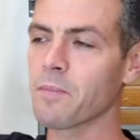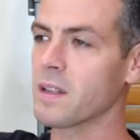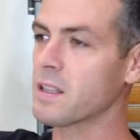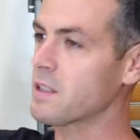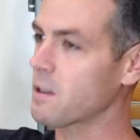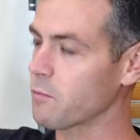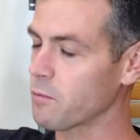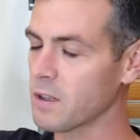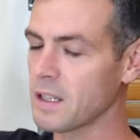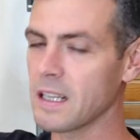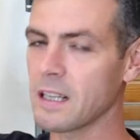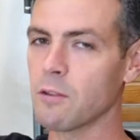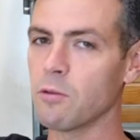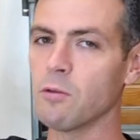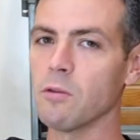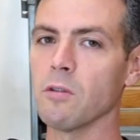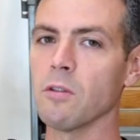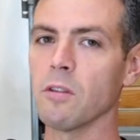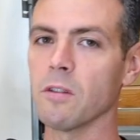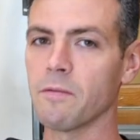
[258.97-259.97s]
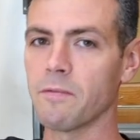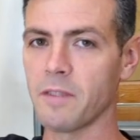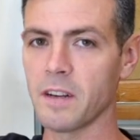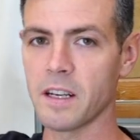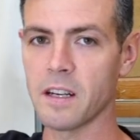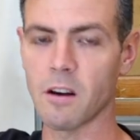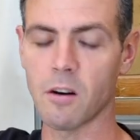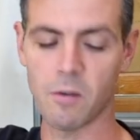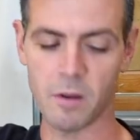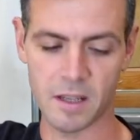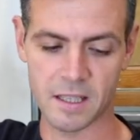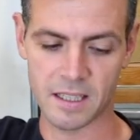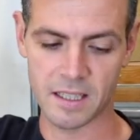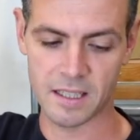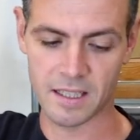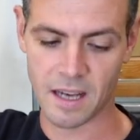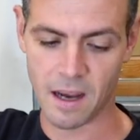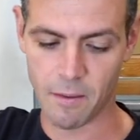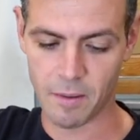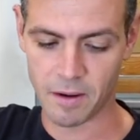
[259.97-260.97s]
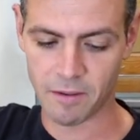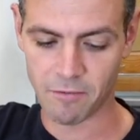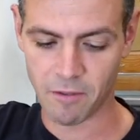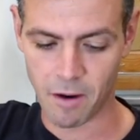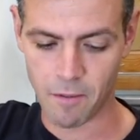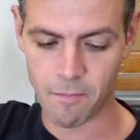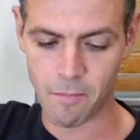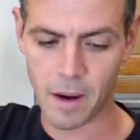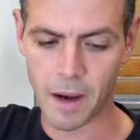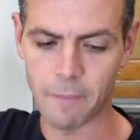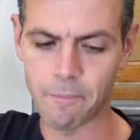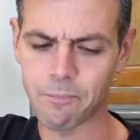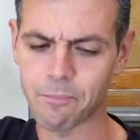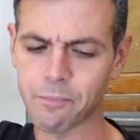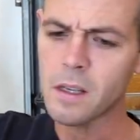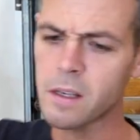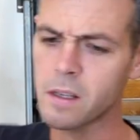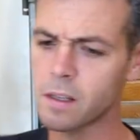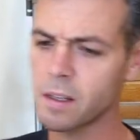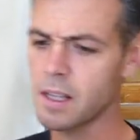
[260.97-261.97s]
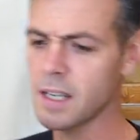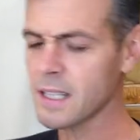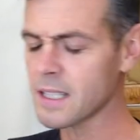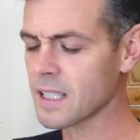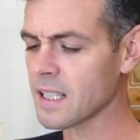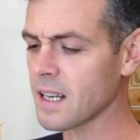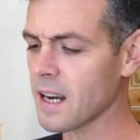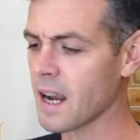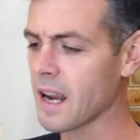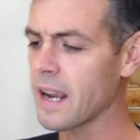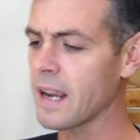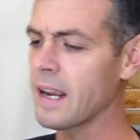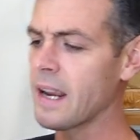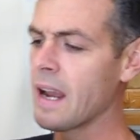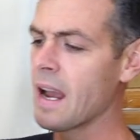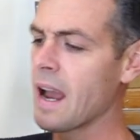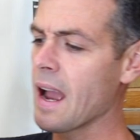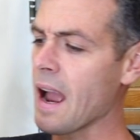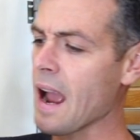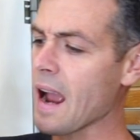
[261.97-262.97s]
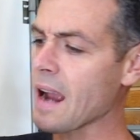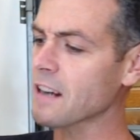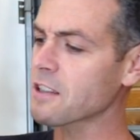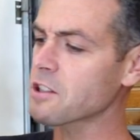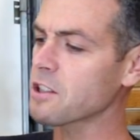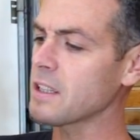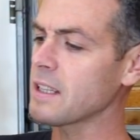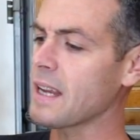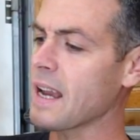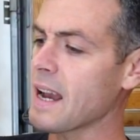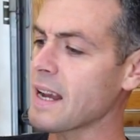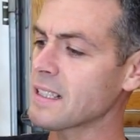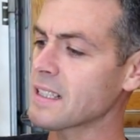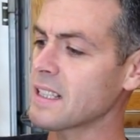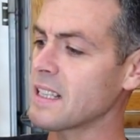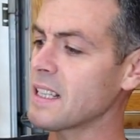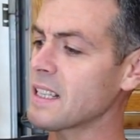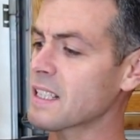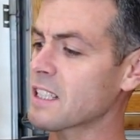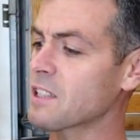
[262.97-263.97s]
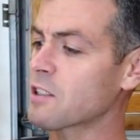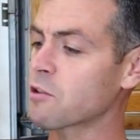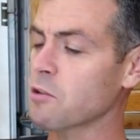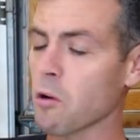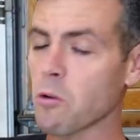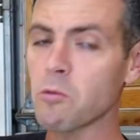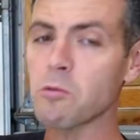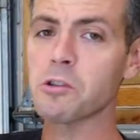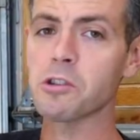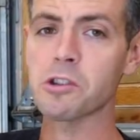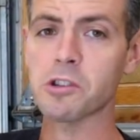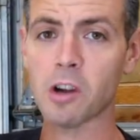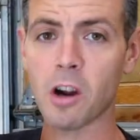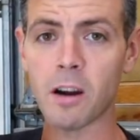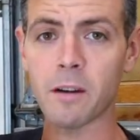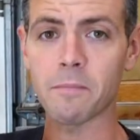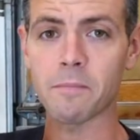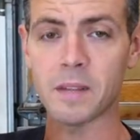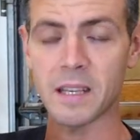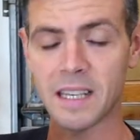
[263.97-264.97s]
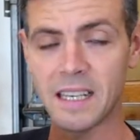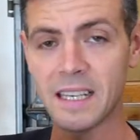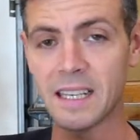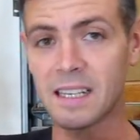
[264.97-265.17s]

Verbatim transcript: It's a really cool old video where this is coming from, but this guy actually has this so sharp that he